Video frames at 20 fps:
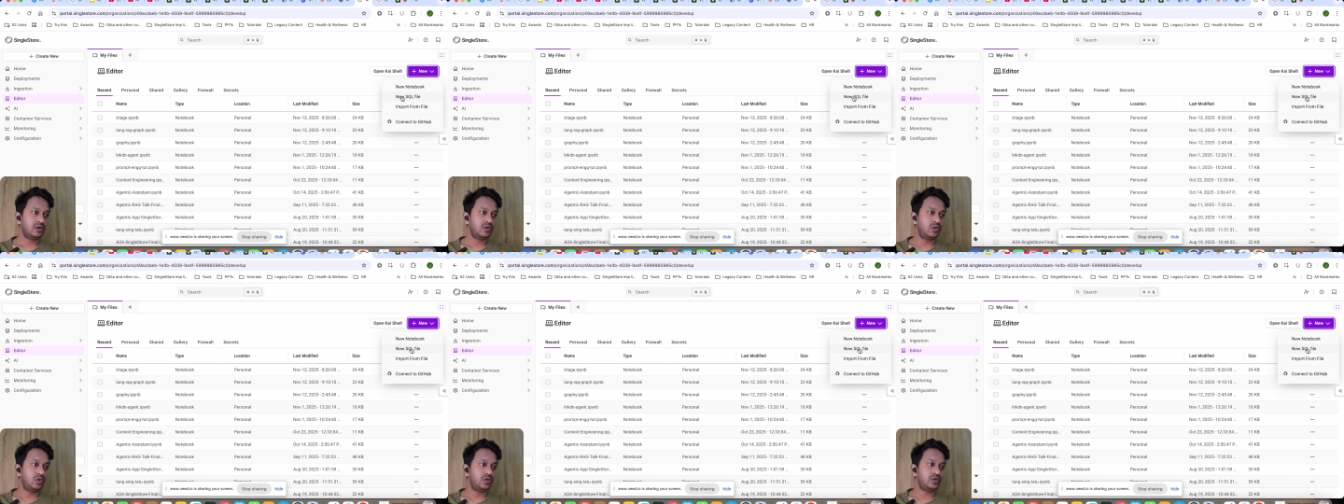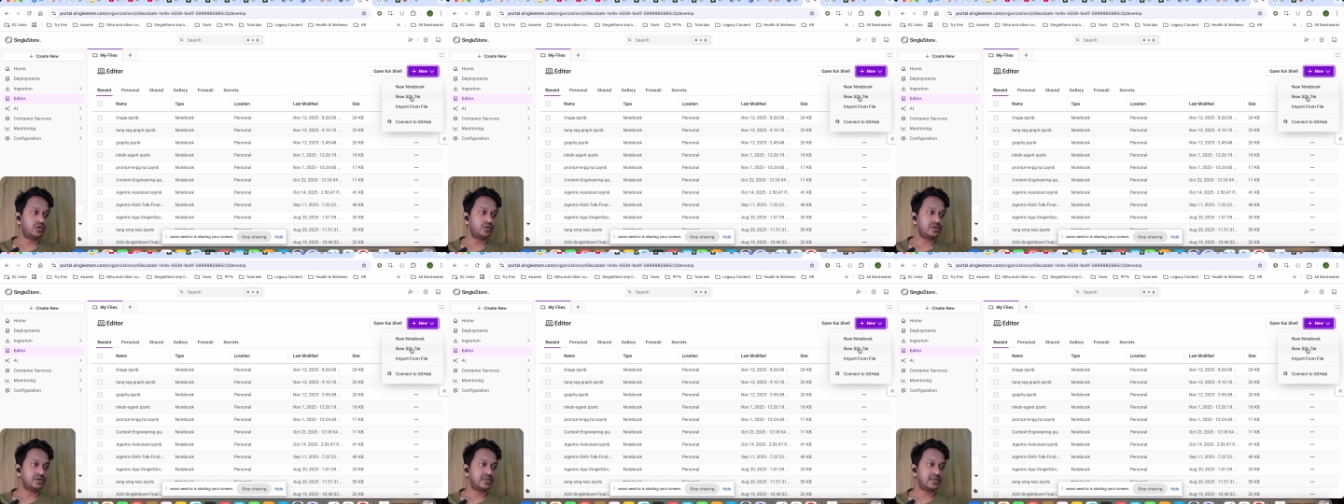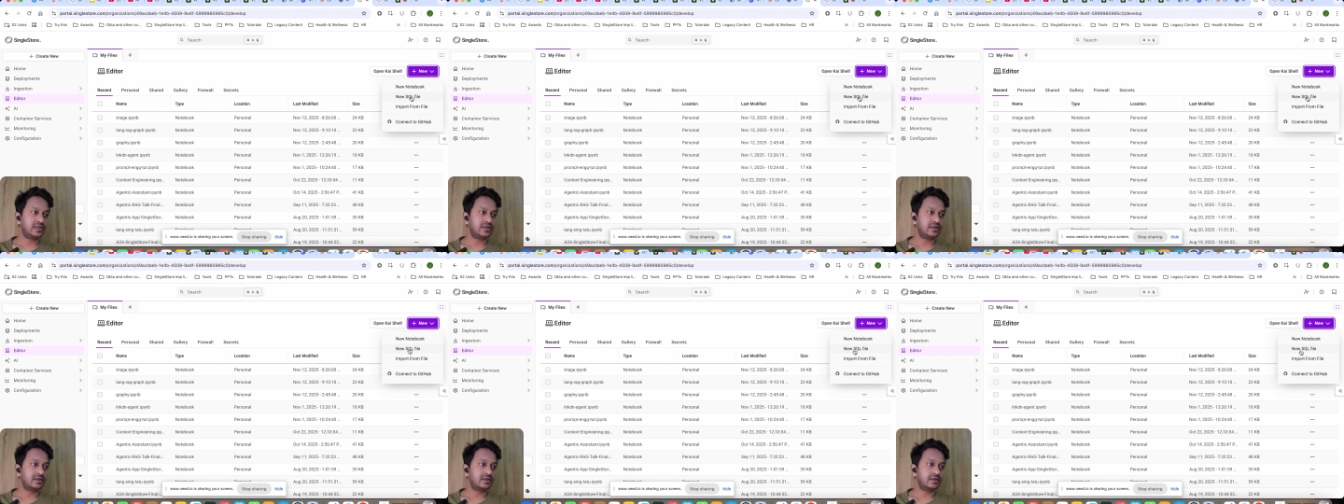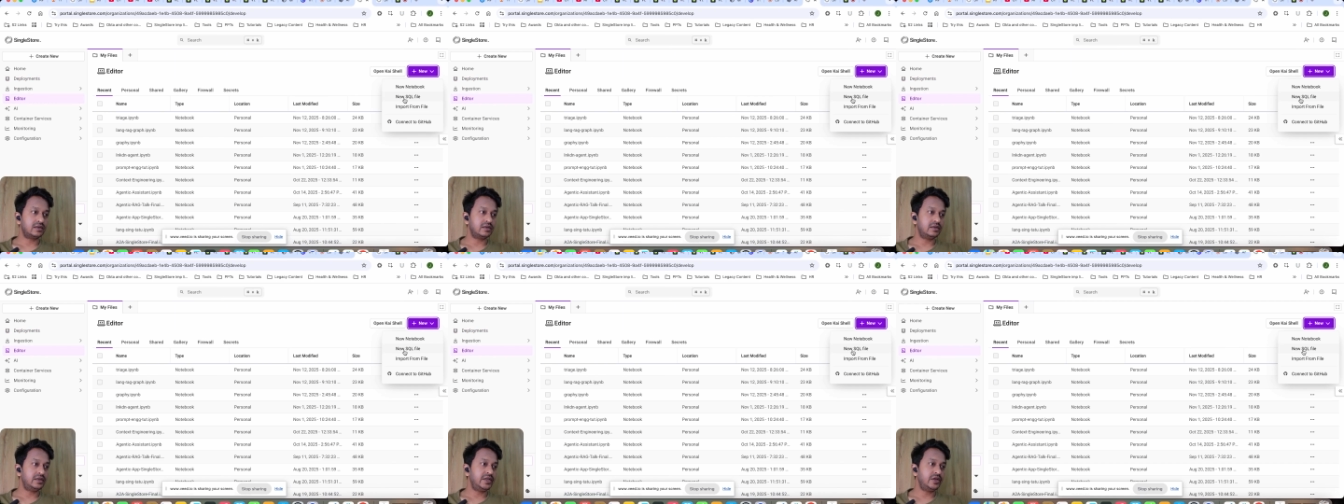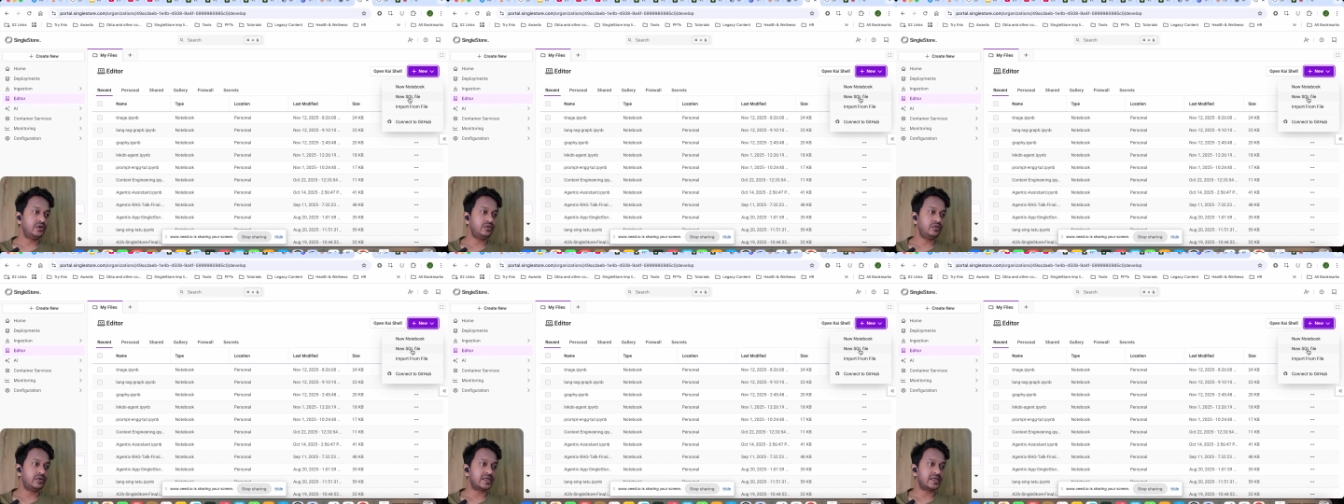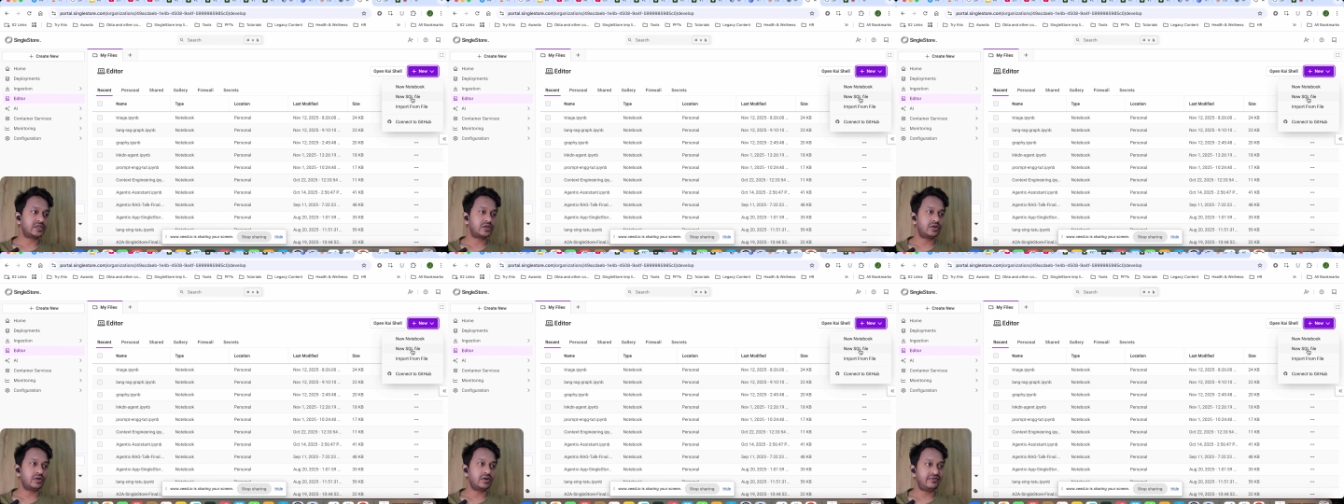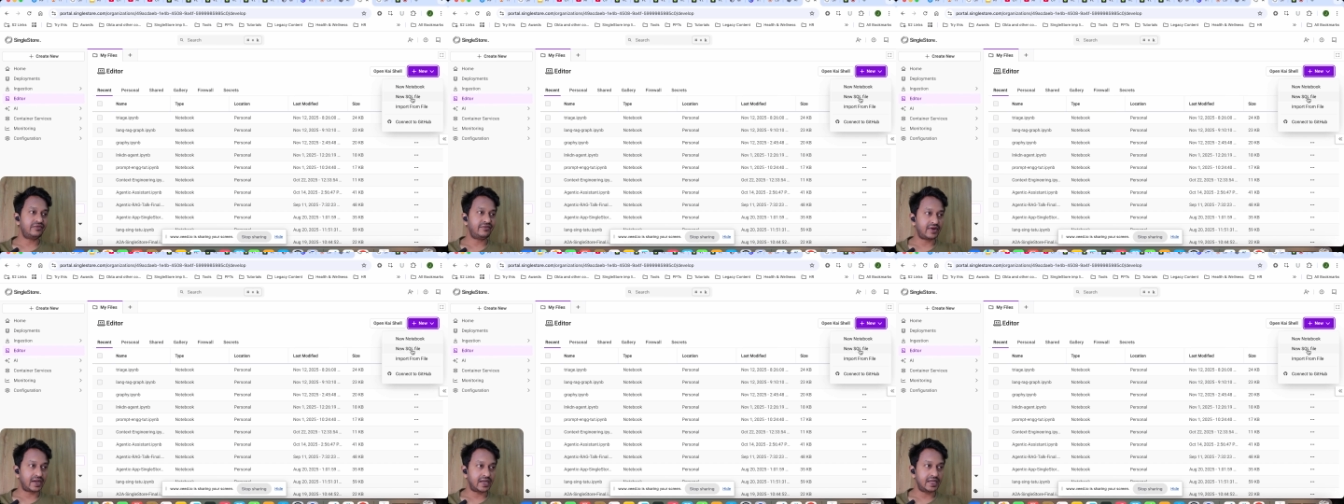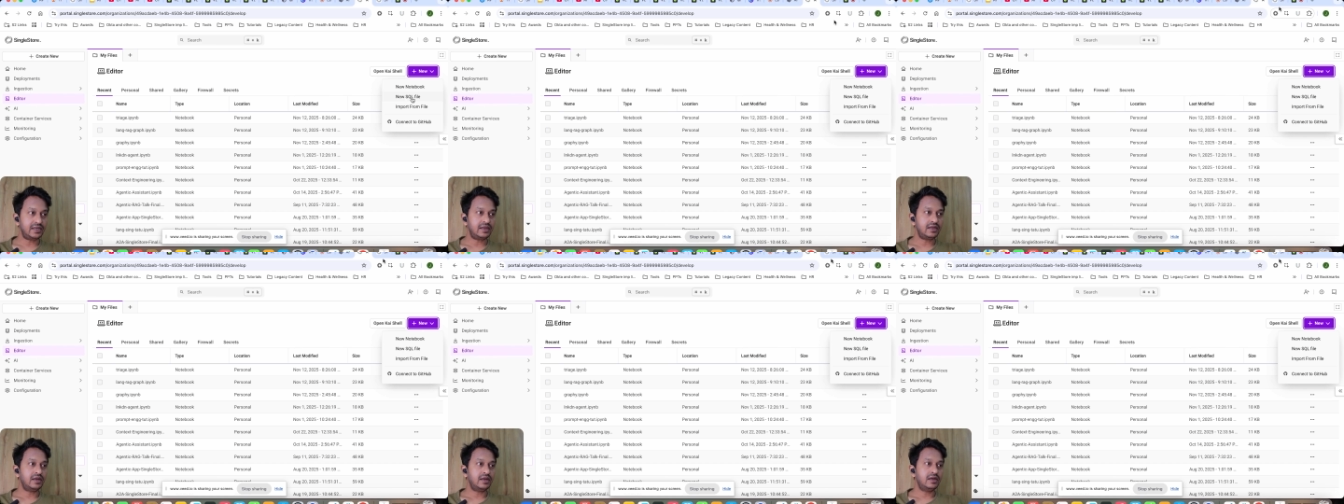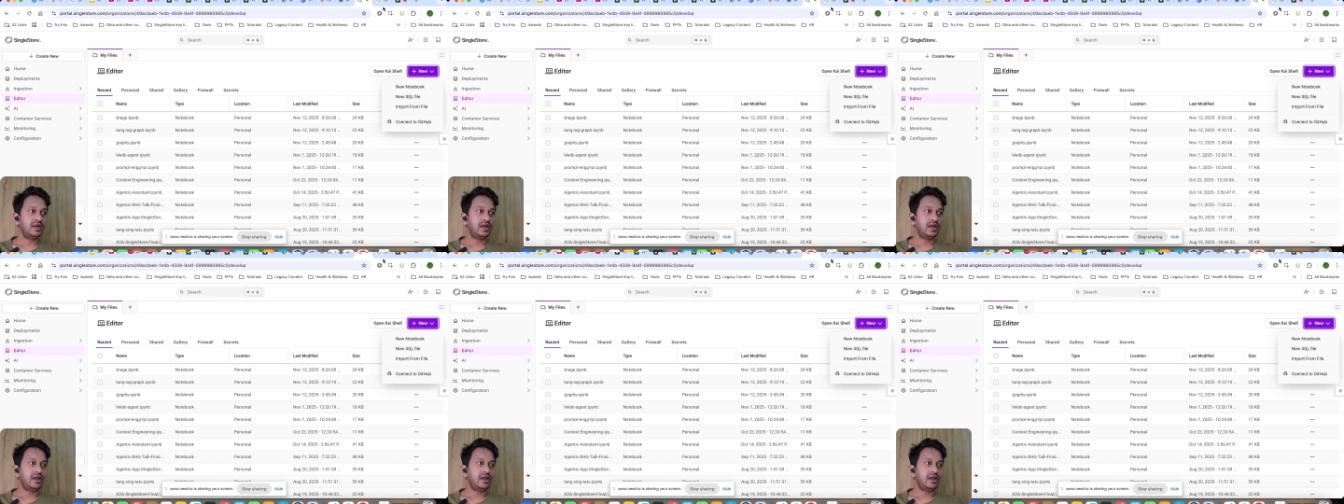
go to a new SQL file.